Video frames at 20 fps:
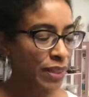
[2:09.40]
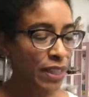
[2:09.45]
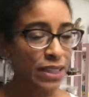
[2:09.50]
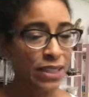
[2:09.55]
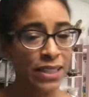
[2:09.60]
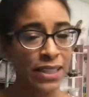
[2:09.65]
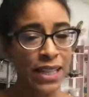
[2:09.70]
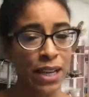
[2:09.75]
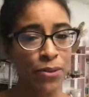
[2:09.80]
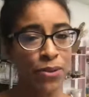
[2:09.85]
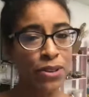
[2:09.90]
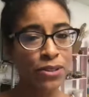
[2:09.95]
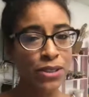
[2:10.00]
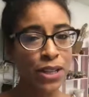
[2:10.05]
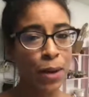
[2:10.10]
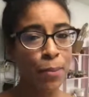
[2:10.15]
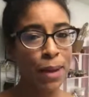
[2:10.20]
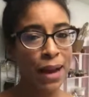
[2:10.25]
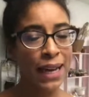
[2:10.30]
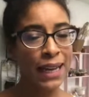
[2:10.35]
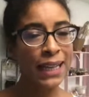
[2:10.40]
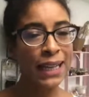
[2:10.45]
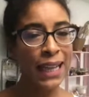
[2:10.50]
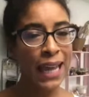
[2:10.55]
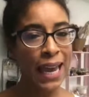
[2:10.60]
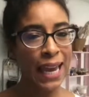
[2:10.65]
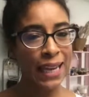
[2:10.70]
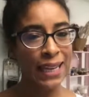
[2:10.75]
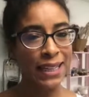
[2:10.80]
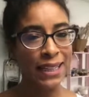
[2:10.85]
today we're going to talk about
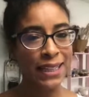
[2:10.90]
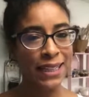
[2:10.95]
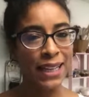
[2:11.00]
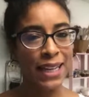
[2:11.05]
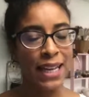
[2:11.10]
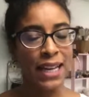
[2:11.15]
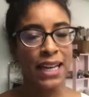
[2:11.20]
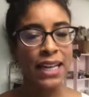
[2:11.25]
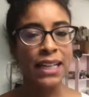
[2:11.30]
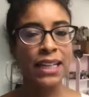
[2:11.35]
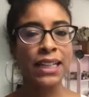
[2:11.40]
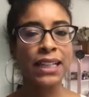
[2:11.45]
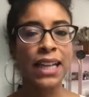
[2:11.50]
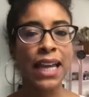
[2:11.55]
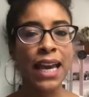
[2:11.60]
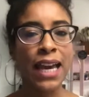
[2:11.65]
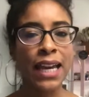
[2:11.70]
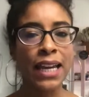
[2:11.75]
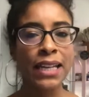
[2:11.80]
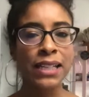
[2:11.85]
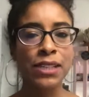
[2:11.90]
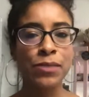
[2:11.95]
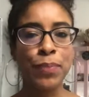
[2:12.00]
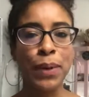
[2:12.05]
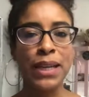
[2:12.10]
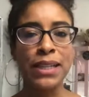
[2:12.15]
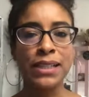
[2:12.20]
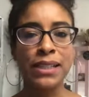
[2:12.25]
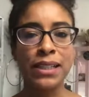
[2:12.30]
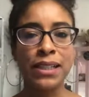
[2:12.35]
clay. Clay is
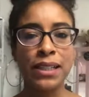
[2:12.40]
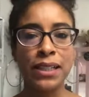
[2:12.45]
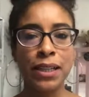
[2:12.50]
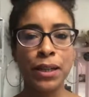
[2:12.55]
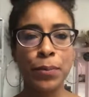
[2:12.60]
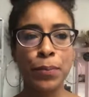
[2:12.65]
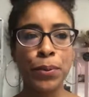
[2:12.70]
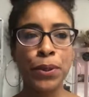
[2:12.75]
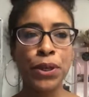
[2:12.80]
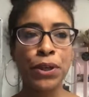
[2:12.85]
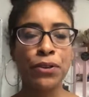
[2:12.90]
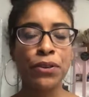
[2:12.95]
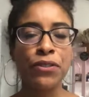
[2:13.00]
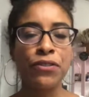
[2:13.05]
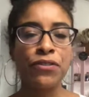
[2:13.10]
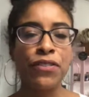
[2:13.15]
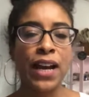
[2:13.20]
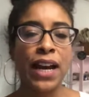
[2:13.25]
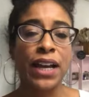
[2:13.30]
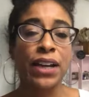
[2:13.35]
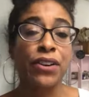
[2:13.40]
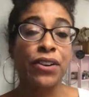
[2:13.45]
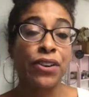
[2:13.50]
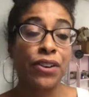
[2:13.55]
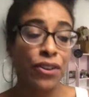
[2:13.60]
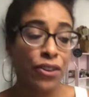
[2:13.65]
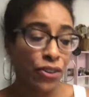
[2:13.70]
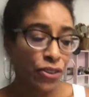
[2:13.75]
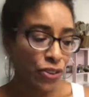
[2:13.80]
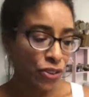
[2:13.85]
basically purified
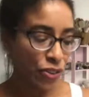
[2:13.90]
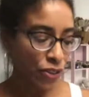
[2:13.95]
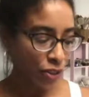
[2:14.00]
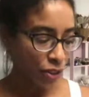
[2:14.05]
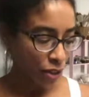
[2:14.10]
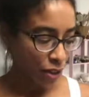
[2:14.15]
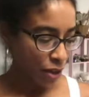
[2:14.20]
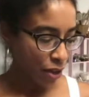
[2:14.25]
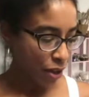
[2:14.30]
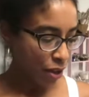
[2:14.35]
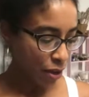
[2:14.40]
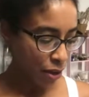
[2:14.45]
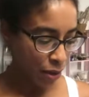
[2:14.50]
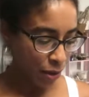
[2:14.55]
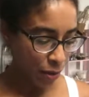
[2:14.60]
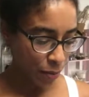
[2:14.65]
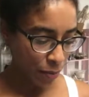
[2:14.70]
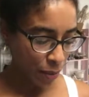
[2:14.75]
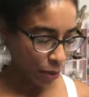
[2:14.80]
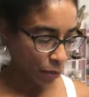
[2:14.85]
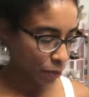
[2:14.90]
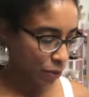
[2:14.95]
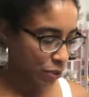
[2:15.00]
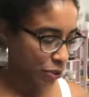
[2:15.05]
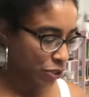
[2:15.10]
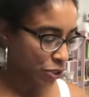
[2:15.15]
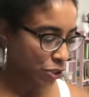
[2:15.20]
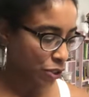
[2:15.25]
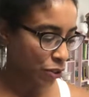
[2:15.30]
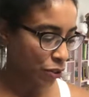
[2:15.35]
earth. I want to
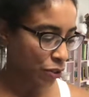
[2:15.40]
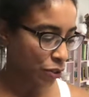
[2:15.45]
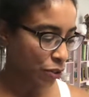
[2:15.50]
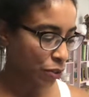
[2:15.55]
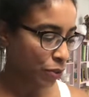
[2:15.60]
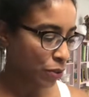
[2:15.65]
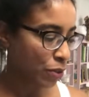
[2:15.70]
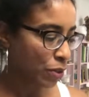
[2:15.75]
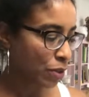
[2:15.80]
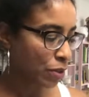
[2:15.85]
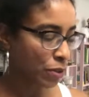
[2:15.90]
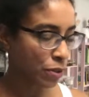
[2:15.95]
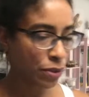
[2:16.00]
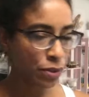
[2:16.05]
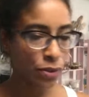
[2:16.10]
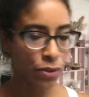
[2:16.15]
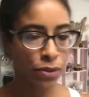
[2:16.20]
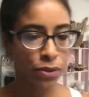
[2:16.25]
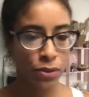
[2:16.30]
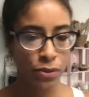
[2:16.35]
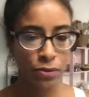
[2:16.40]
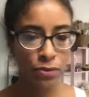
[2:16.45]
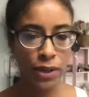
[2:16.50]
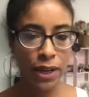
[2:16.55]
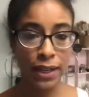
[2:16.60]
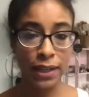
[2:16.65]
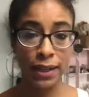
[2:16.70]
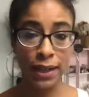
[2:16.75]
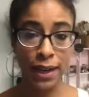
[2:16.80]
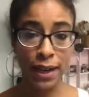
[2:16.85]
show you
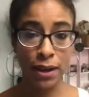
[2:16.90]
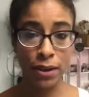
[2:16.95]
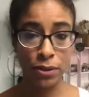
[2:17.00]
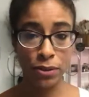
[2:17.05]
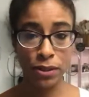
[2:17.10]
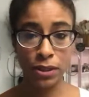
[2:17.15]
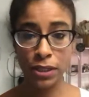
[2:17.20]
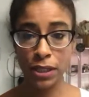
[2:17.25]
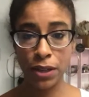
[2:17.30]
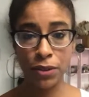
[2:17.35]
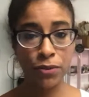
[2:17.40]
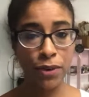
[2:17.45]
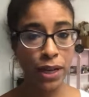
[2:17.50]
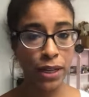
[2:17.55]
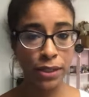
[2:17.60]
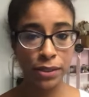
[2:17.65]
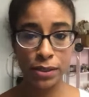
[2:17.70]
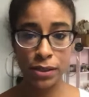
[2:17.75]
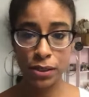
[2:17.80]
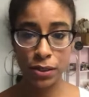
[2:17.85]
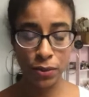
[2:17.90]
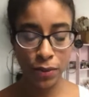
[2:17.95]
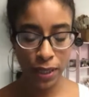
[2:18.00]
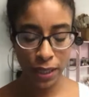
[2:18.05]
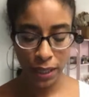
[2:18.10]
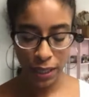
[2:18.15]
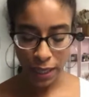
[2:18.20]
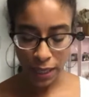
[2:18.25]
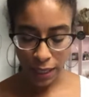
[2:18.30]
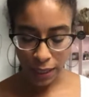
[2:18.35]
right now. Let's get right into it.
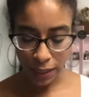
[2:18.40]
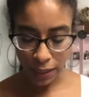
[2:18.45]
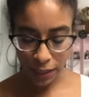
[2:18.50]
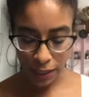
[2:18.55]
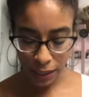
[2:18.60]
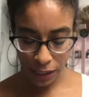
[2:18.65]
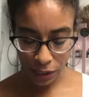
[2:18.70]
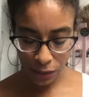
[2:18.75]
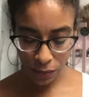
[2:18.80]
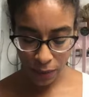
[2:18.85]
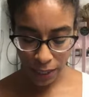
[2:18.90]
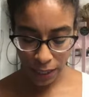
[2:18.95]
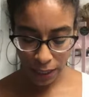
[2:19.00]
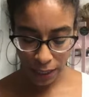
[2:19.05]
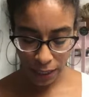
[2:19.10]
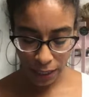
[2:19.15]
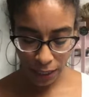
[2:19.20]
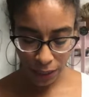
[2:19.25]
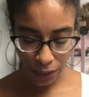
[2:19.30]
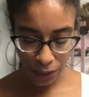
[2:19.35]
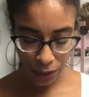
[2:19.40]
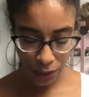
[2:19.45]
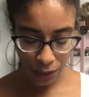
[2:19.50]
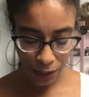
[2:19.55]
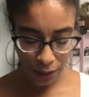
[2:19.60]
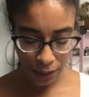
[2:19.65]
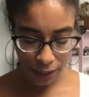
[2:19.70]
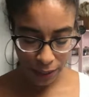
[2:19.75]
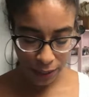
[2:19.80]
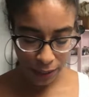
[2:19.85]
This right here
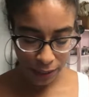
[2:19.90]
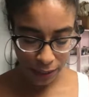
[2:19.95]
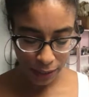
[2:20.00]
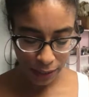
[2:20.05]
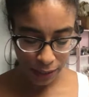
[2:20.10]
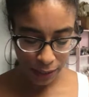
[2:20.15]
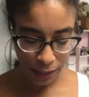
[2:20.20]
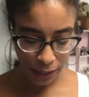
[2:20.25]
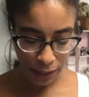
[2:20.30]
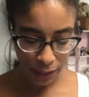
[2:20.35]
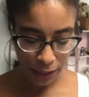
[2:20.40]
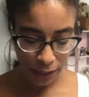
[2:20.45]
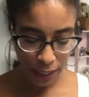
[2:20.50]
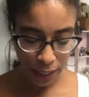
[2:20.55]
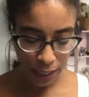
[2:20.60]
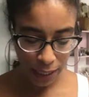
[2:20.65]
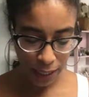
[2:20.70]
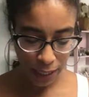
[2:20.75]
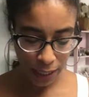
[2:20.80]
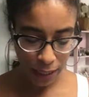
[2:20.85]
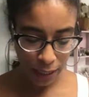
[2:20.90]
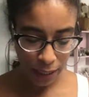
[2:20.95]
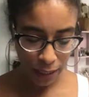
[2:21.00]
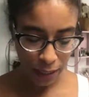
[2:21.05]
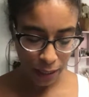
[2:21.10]
is clay,